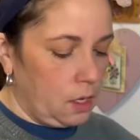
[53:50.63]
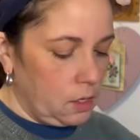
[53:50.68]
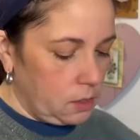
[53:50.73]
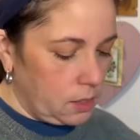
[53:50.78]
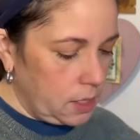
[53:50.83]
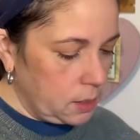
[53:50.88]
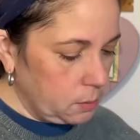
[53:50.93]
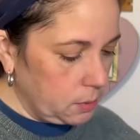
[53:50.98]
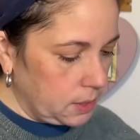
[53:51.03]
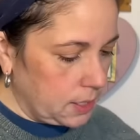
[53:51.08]

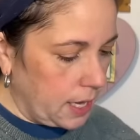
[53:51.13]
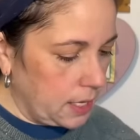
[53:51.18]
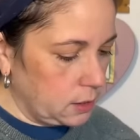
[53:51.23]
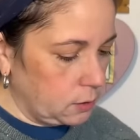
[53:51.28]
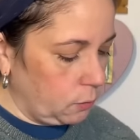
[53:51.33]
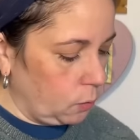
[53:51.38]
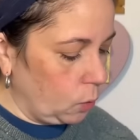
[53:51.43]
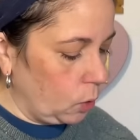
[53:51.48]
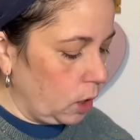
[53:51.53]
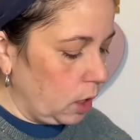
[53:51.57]
That's what that's
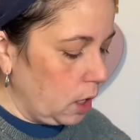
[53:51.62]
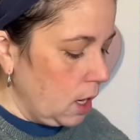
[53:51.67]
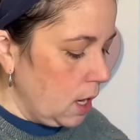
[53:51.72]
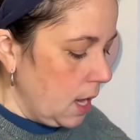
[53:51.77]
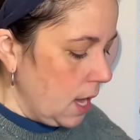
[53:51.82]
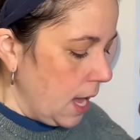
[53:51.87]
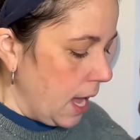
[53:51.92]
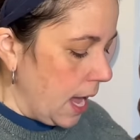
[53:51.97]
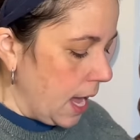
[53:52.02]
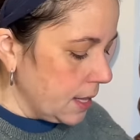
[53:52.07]
for.
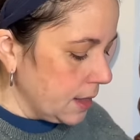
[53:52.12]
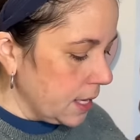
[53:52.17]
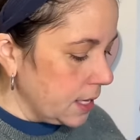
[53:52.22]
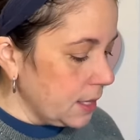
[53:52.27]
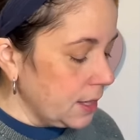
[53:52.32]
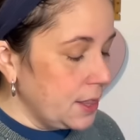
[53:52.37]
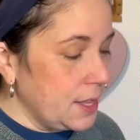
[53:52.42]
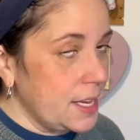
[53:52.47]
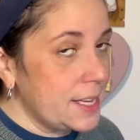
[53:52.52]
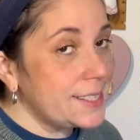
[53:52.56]
And
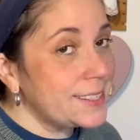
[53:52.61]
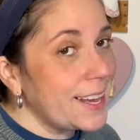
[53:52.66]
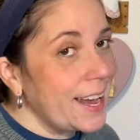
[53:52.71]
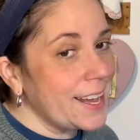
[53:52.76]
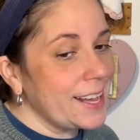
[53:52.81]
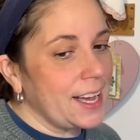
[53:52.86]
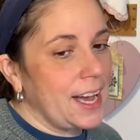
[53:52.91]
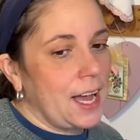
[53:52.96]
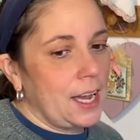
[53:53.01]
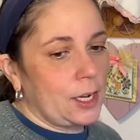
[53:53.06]
then this I
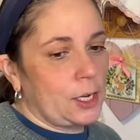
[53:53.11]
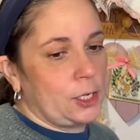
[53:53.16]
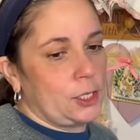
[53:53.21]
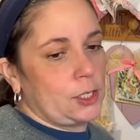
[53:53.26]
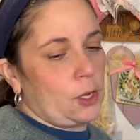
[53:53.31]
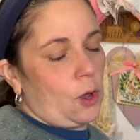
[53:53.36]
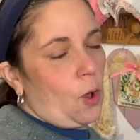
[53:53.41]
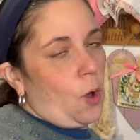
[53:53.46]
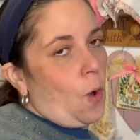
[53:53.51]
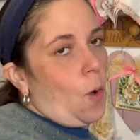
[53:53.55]
got
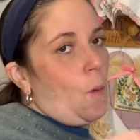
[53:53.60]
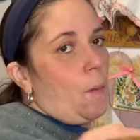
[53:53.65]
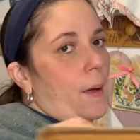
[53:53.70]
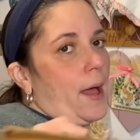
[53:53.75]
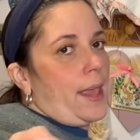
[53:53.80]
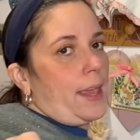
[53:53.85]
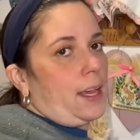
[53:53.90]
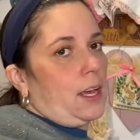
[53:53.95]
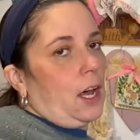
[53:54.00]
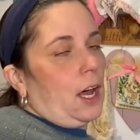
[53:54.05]
because, oh
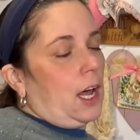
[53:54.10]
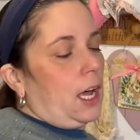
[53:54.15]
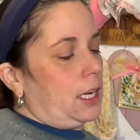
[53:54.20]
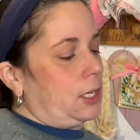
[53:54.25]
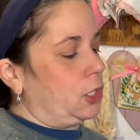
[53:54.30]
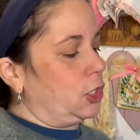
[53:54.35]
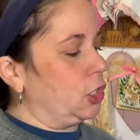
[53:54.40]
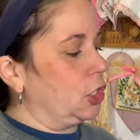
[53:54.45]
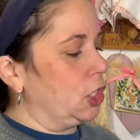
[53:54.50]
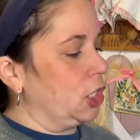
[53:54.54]
my
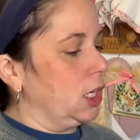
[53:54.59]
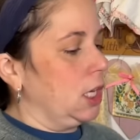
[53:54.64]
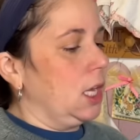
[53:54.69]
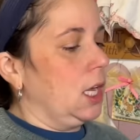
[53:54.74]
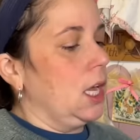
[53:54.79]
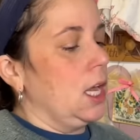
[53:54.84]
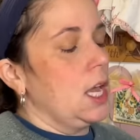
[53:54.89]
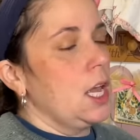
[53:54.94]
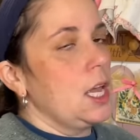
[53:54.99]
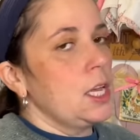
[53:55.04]
gosh.
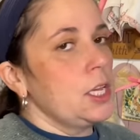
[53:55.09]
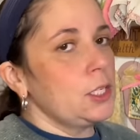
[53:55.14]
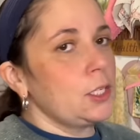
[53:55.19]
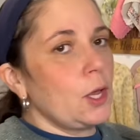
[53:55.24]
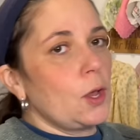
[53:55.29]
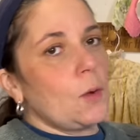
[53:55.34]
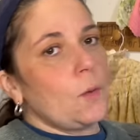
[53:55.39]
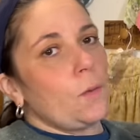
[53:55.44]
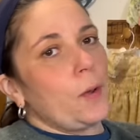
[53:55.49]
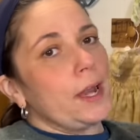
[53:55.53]

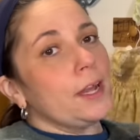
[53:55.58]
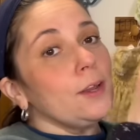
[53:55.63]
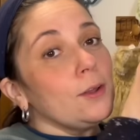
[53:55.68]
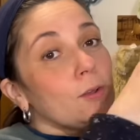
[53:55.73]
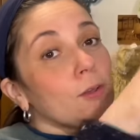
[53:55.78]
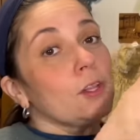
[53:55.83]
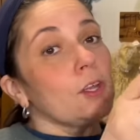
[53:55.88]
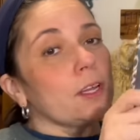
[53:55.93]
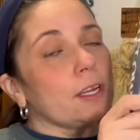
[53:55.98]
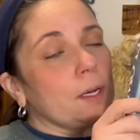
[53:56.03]
So when
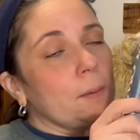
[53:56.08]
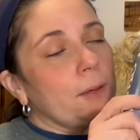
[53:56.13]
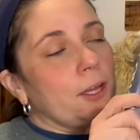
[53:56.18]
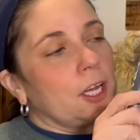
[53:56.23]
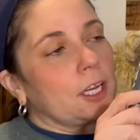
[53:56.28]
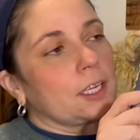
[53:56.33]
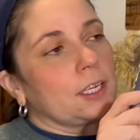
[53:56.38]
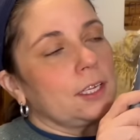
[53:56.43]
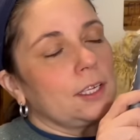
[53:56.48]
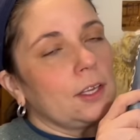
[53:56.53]
you look at a
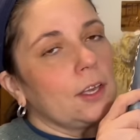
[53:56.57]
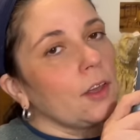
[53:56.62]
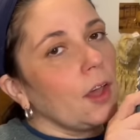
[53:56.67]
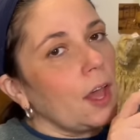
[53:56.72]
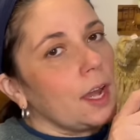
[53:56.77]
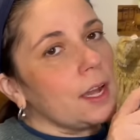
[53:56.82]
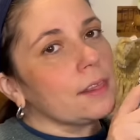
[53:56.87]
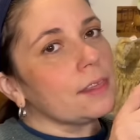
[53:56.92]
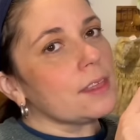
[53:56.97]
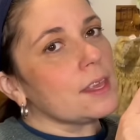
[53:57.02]
book, you
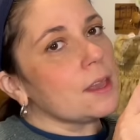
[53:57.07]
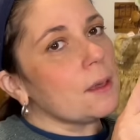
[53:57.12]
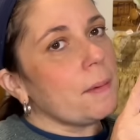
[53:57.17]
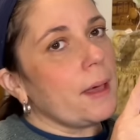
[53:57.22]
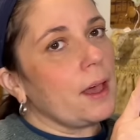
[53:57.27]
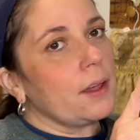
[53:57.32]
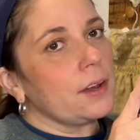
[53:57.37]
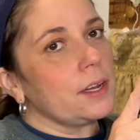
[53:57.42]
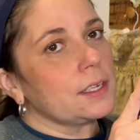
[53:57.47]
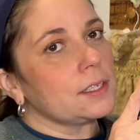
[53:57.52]
got to think
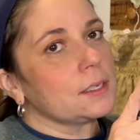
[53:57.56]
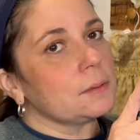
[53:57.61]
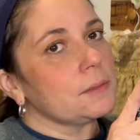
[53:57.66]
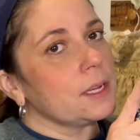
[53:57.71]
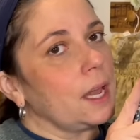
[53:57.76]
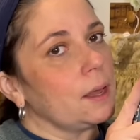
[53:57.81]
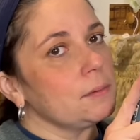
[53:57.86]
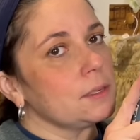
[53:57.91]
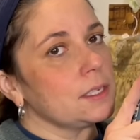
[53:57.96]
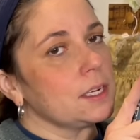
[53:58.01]
about it
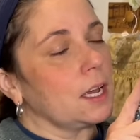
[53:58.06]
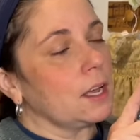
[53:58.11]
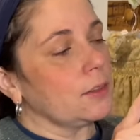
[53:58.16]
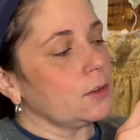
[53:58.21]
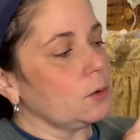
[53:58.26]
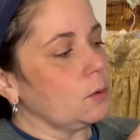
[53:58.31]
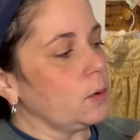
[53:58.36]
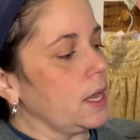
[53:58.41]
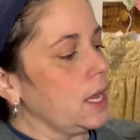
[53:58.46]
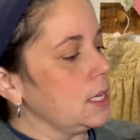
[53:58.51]
sometimes in
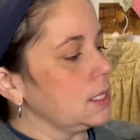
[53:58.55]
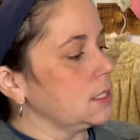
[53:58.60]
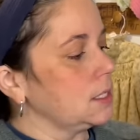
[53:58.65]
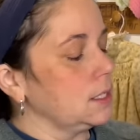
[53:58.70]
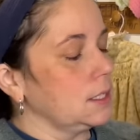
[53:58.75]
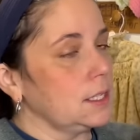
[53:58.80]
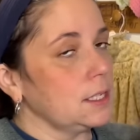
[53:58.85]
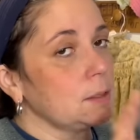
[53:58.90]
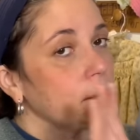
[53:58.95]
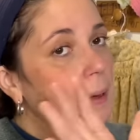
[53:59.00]
other ways.
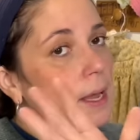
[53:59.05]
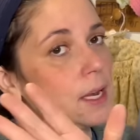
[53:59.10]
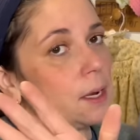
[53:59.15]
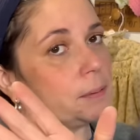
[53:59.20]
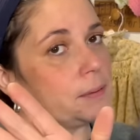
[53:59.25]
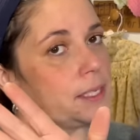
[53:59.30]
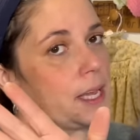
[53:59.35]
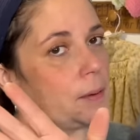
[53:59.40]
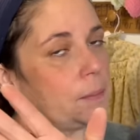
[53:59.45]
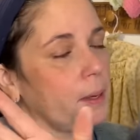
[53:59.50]
This might
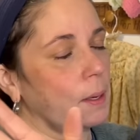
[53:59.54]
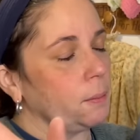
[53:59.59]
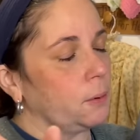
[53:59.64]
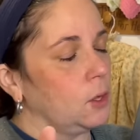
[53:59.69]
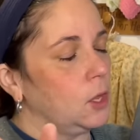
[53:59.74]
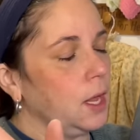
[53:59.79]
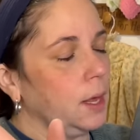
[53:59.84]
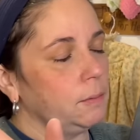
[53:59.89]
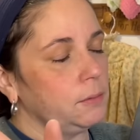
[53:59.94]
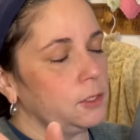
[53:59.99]
upset
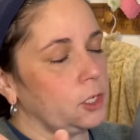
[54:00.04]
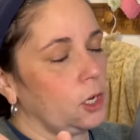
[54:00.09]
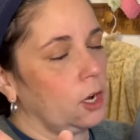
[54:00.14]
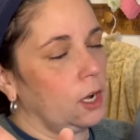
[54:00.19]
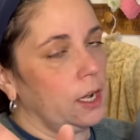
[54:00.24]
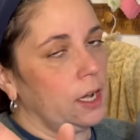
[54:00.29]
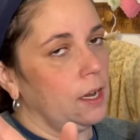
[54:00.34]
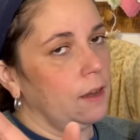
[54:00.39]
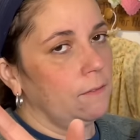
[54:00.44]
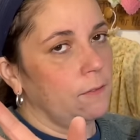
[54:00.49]
people. I'm
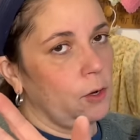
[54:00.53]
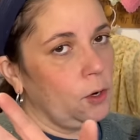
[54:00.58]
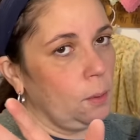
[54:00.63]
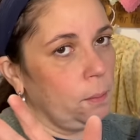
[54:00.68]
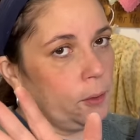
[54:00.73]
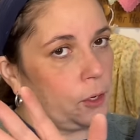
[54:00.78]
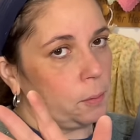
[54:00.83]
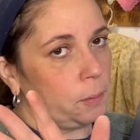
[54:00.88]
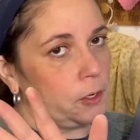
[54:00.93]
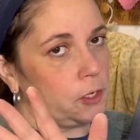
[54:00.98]
sorry. If you're a
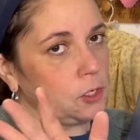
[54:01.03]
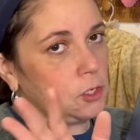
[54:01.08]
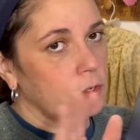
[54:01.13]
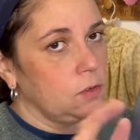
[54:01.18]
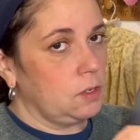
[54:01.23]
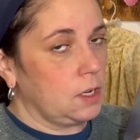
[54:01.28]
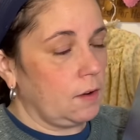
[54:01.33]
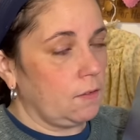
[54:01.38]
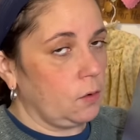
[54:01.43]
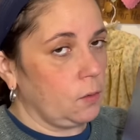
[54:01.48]
book person
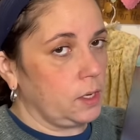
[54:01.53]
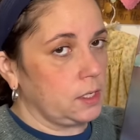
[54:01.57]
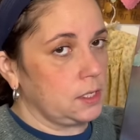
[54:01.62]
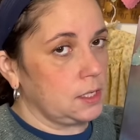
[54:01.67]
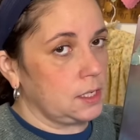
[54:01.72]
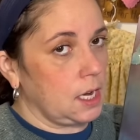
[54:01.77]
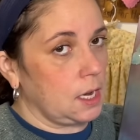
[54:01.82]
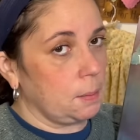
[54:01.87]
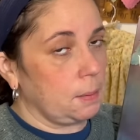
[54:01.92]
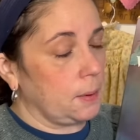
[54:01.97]
who never wants to
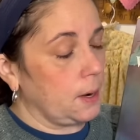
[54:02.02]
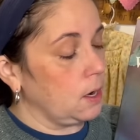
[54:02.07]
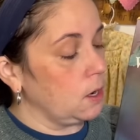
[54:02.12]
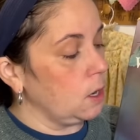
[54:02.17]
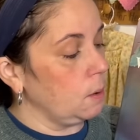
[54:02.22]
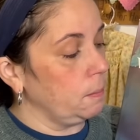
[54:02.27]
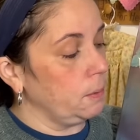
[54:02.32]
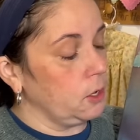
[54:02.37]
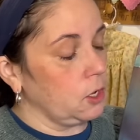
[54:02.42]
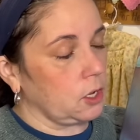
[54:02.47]
take apart
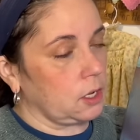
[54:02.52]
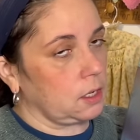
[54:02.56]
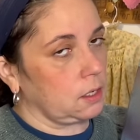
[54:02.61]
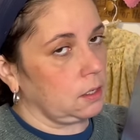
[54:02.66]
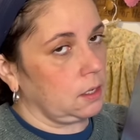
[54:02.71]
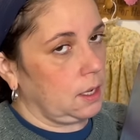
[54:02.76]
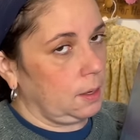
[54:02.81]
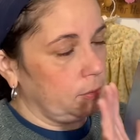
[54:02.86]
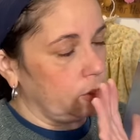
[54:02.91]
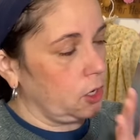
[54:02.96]
a book,
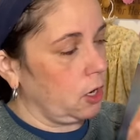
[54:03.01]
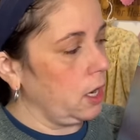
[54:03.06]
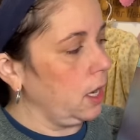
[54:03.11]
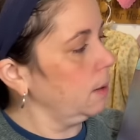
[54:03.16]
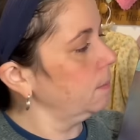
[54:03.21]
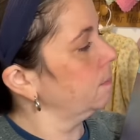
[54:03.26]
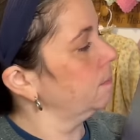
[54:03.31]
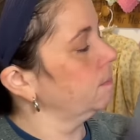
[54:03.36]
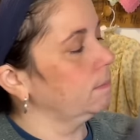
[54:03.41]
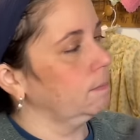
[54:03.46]
I'm
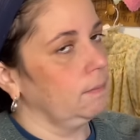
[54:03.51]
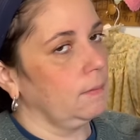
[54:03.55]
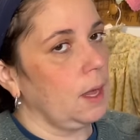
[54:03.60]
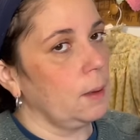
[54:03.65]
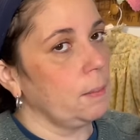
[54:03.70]
sorry. I